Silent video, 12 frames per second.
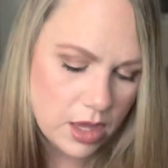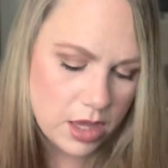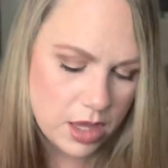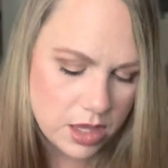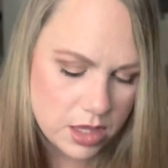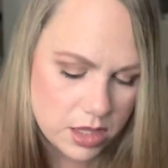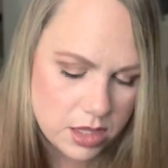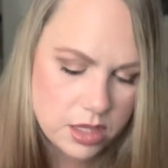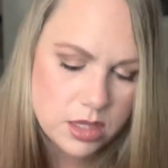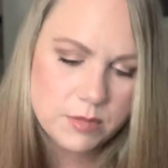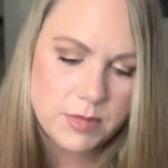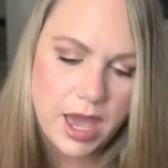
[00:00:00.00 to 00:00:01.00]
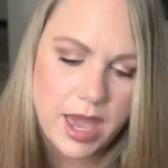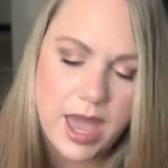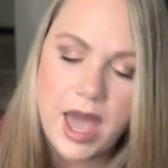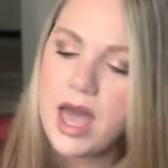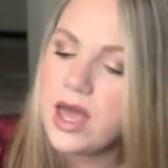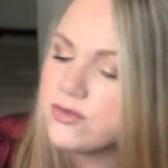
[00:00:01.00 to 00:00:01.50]
Um, I
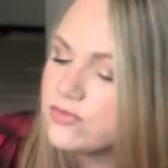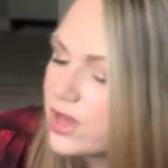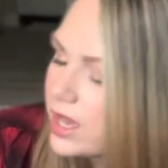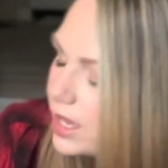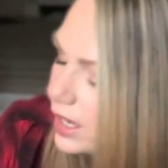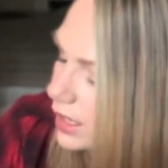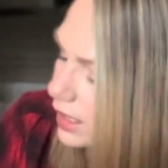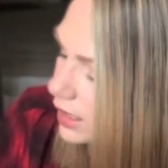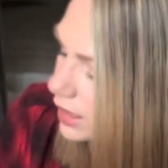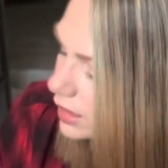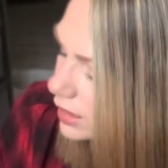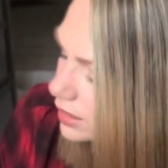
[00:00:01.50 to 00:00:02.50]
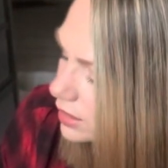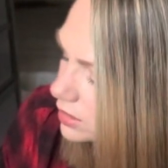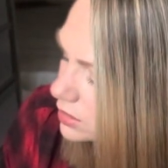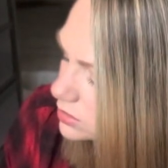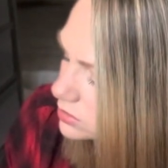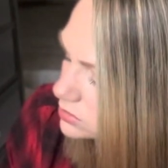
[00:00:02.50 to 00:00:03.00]
have a
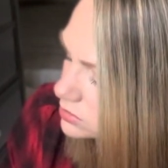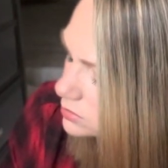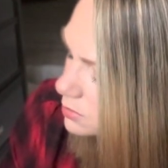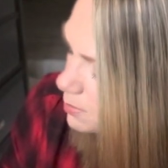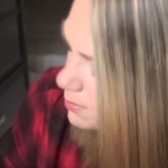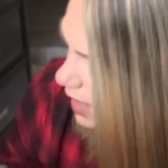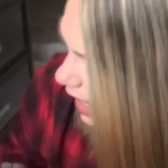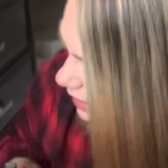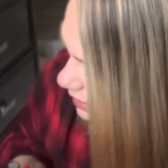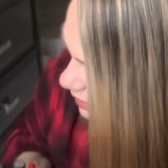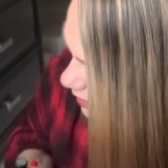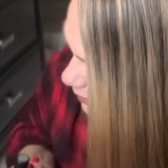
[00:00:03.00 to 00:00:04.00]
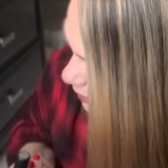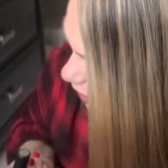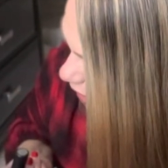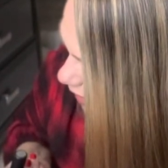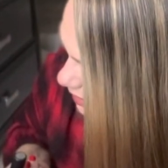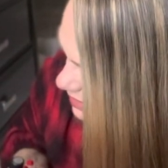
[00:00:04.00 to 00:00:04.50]
MAC lip
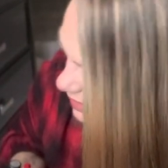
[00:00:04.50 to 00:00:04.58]
gloss